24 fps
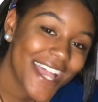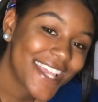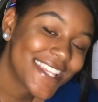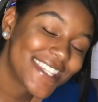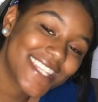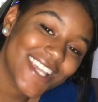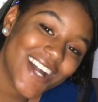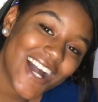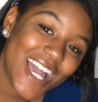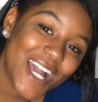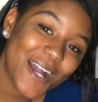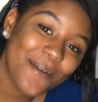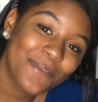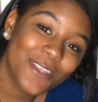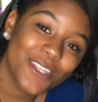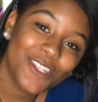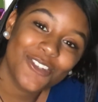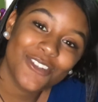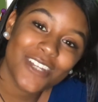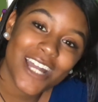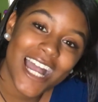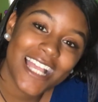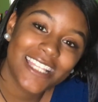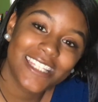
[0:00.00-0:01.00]
So I hope
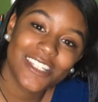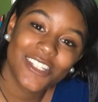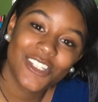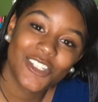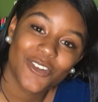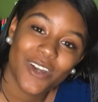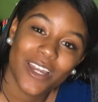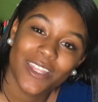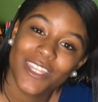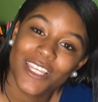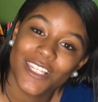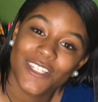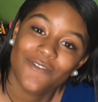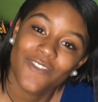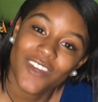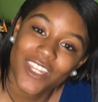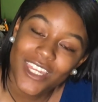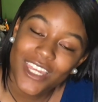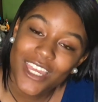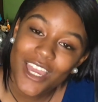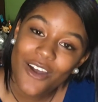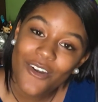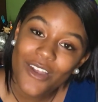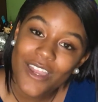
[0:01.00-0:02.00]
that you guys enjoyed this
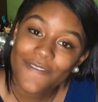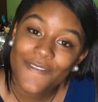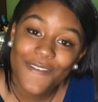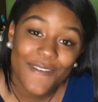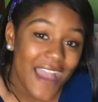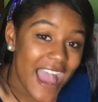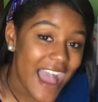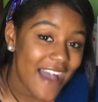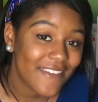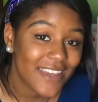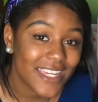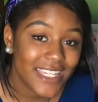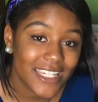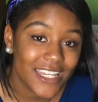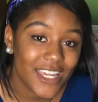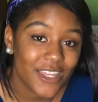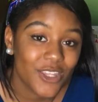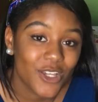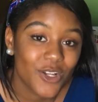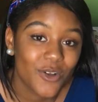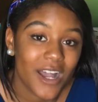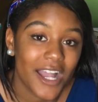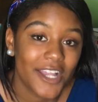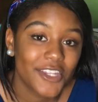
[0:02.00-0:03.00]
video. If you have any
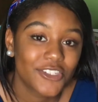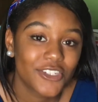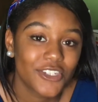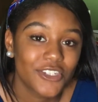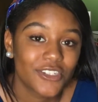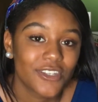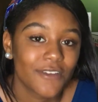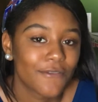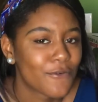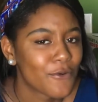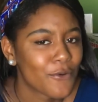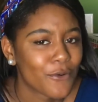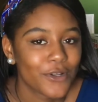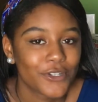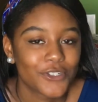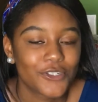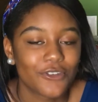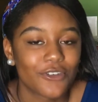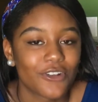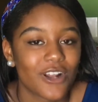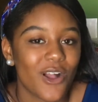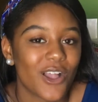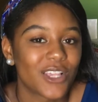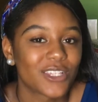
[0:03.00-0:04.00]
other questions, of
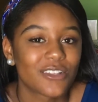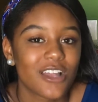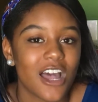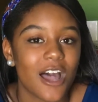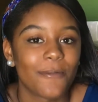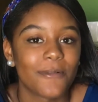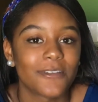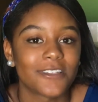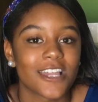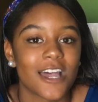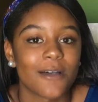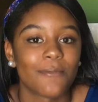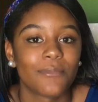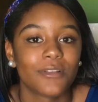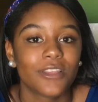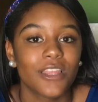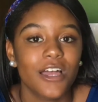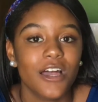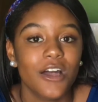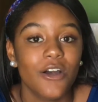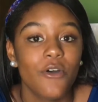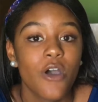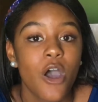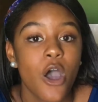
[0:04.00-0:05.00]
course, you can always comment down
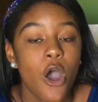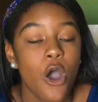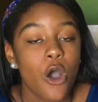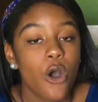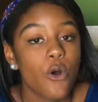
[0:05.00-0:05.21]
below.